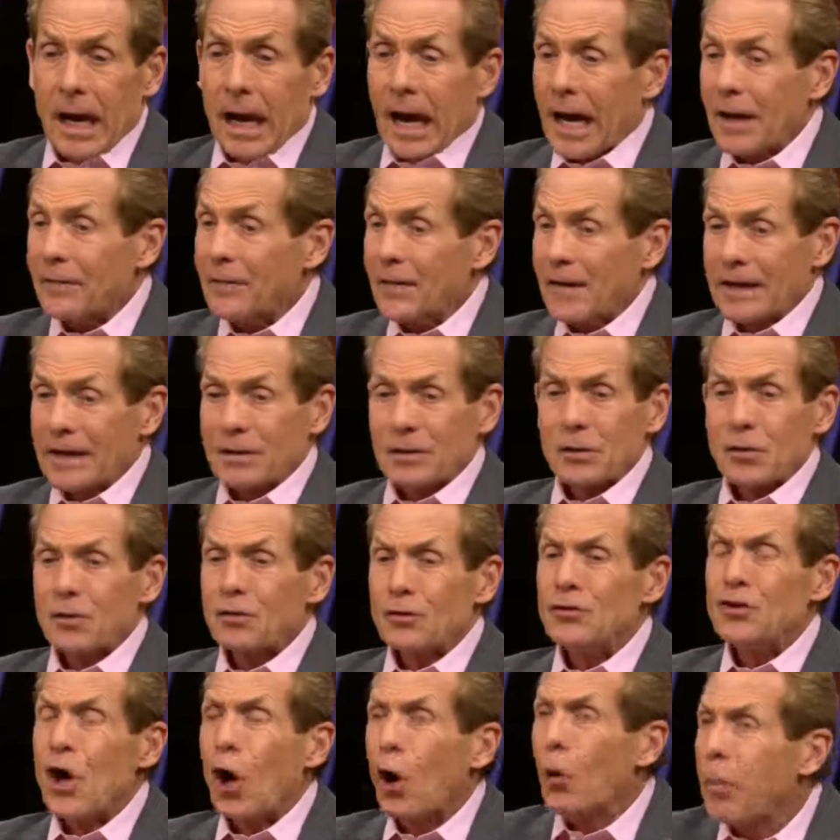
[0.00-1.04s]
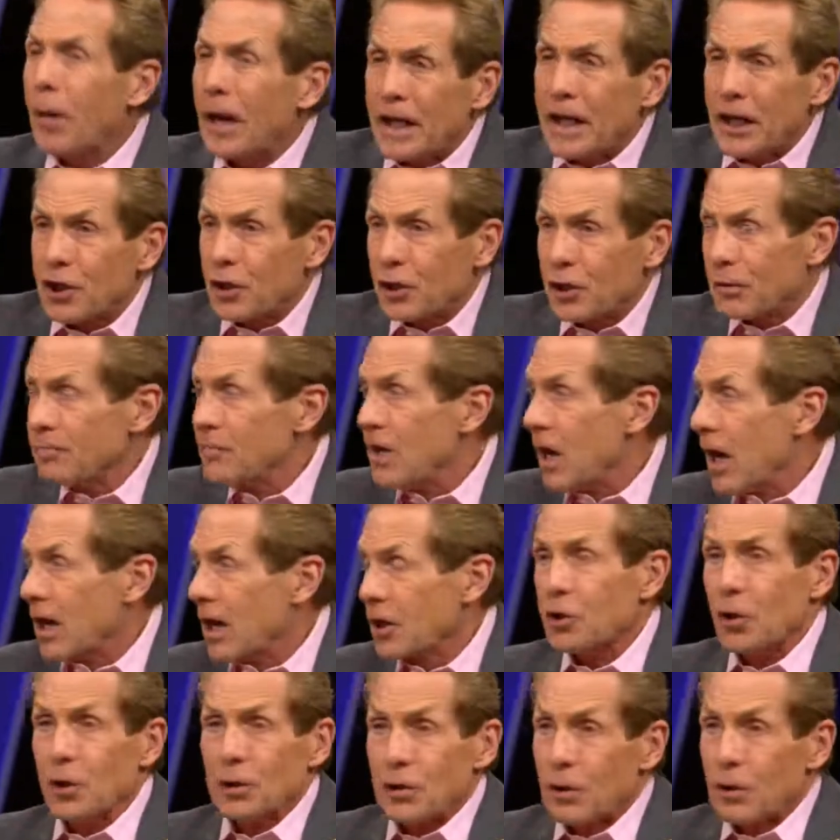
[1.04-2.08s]
I think nobody could have
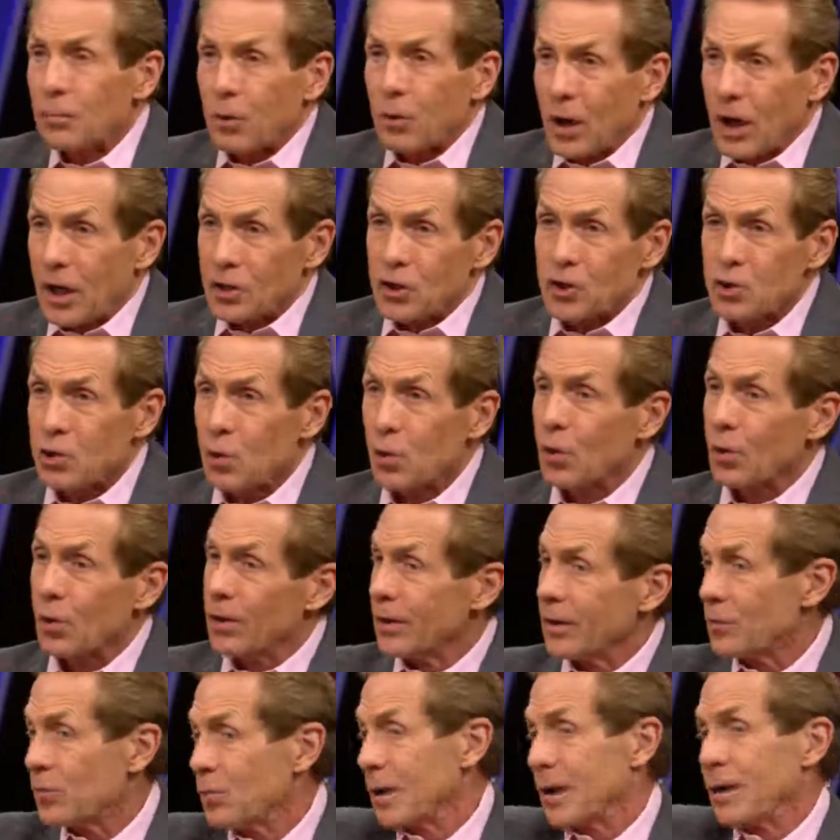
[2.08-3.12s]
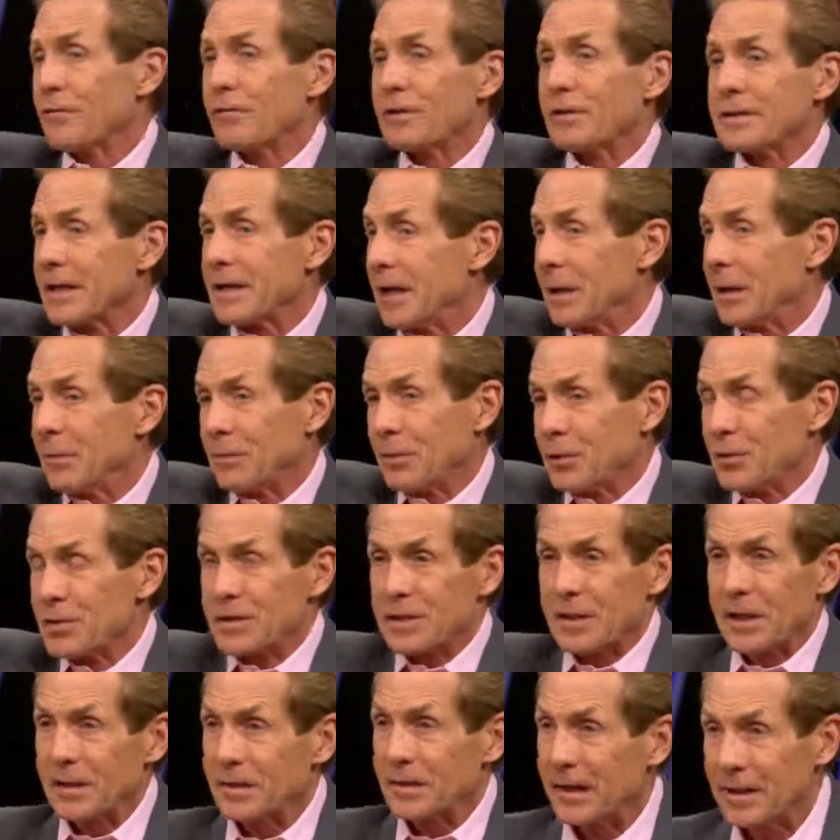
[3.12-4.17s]
knocked on LeBron's door at whatever time you
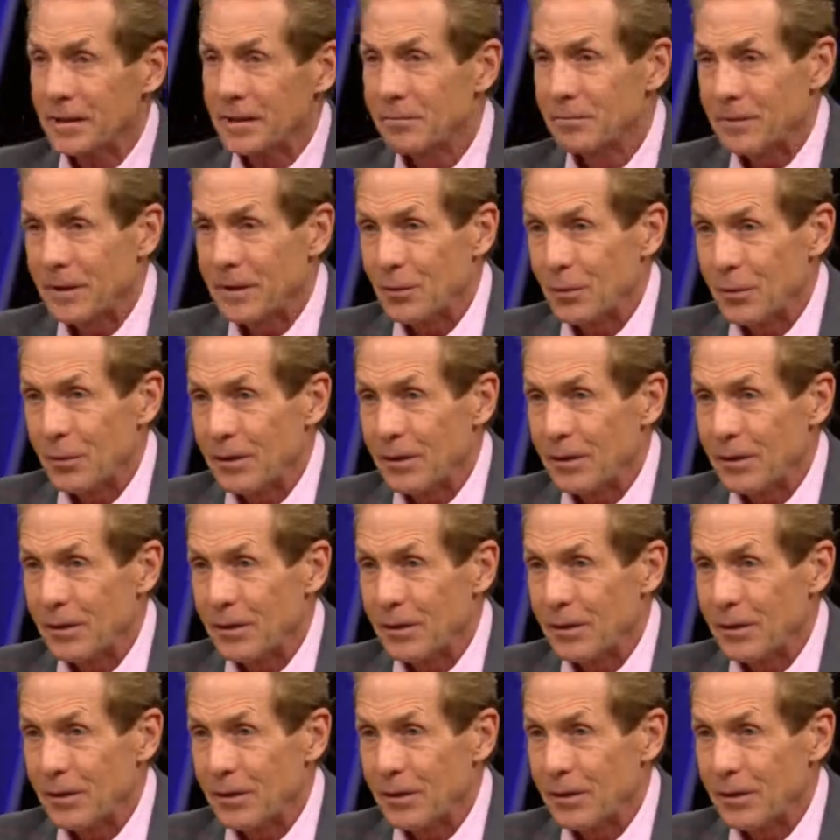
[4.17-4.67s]
said they were there.